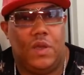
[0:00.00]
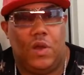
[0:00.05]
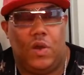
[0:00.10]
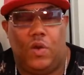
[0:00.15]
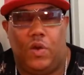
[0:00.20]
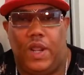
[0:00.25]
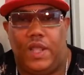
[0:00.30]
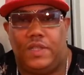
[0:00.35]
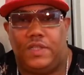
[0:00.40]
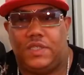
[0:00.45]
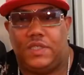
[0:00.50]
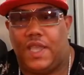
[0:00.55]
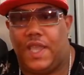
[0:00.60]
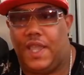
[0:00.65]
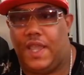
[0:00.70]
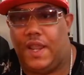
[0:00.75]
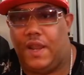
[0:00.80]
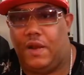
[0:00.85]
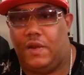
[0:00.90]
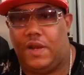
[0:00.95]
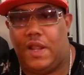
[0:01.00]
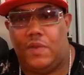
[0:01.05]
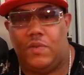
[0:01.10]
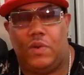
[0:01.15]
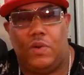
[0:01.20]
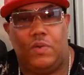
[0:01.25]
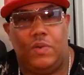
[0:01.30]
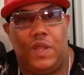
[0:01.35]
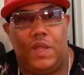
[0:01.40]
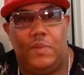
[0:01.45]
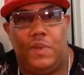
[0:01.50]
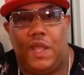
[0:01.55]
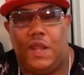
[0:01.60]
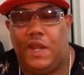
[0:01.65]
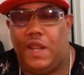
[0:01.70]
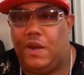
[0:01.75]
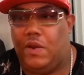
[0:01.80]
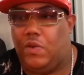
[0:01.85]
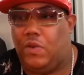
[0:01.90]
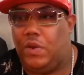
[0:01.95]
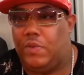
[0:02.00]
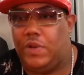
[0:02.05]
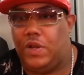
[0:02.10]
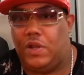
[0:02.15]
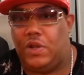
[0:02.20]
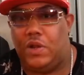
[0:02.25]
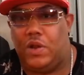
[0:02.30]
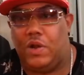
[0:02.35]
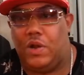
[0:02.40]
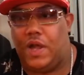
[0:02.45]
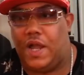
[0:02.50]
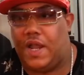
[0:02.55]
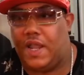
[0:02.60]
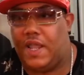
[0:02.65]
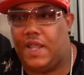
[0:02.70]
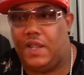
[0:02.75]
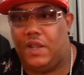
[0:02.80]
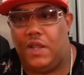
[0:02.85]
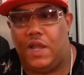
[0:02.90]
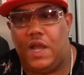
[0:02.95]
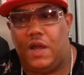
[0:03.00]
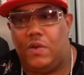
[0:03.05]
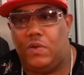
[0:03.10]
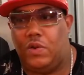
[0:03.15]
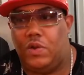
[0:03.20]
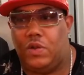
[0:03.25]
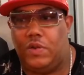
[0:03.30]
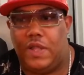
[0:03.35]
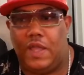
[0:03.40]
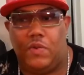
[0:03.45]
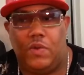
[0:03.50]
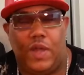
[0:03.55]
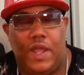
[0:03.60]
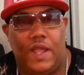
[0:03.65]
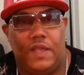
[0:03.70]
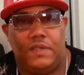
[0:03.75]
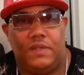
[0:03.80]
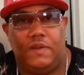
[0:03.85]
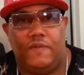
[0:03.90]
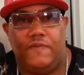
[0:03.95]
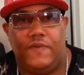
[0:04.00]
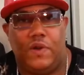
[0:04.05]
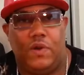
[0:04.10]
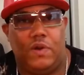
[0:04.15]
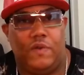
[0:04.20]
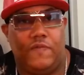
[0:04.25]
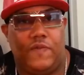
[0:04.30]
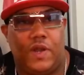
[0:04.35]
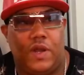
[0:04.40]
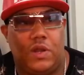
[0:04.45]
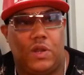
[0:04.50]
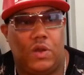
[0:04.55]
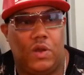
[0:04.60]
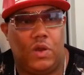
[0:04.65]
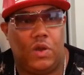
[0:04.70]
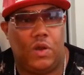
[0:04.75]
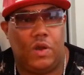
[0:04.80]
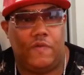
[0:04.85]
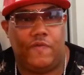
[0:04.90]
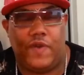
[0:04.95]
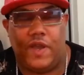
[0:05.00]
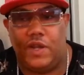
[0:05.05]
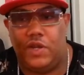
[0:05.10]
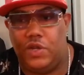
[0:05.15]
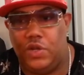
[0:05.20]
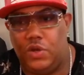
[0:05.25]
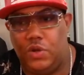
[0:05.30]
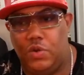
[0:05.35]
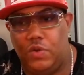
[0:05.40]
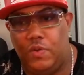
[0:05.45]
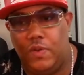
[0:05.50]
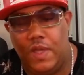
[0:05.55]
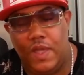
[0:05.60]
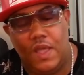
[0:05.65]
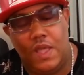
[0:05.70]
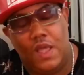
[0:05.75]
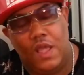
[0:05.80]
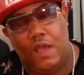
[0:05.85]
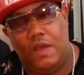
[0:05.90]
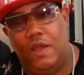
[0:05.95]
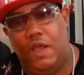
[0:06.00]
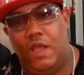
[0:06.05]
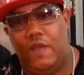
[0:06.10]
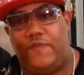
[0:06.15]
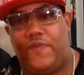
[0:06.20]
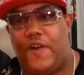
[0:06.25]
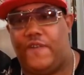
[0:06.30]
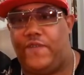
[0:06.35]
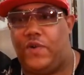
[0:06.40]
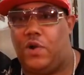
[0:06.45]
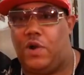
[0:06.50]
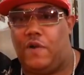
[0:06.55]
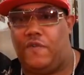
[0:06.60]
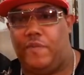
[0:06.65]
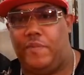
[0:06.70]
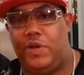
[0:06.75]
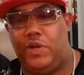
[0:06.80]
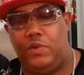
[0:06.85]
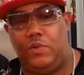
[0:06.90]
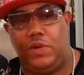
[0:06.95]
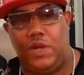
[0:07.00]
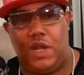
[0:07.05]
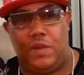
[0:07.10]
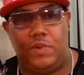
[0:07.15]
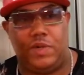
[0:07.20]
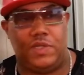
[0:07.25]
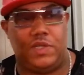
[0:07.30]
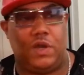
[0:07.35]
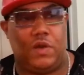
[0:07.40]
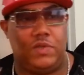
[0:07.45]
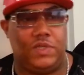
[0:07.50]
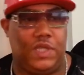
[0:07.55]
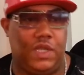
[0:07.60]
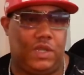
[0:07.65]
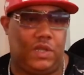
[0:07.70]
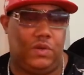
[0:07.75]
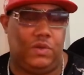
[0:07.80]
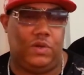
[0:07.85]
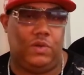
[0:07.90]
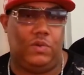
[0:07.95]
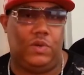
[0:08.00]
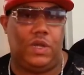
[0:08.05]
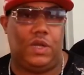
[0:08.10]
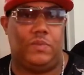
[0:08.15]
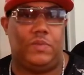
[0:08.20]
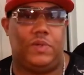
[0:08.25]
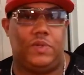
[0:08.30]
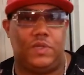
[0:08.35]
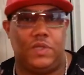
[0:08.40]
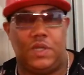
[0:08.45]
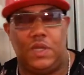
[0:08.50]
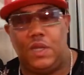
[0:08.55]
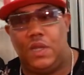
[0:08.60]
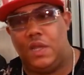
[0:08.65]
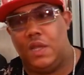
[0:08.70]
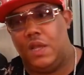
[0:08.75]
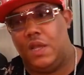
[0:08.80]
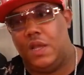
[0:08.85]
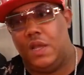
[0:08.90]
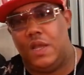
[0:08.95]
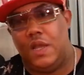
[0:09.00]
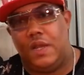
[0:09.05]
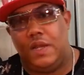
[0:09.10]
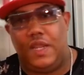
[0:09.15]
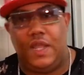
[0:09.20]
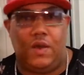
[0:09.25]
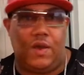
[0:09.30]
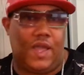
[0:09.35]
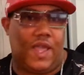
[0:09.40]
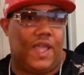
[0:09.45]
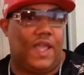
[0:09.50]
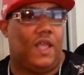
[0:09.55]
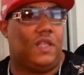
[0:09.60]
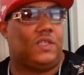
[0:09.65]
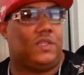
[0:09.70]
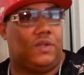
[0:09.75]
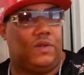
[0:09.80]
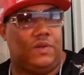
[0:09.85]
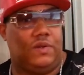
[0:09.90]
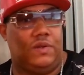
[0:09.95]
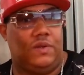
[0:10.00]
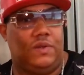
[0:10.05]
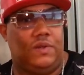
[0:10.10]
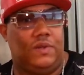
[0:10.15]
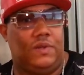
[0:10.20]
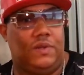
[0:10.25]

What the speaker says: Or they scared. They won't. They don't want me to call. They won't answer the phone if I call. If I do, if I call from a new number, because I always get good new numbers, they'll answer.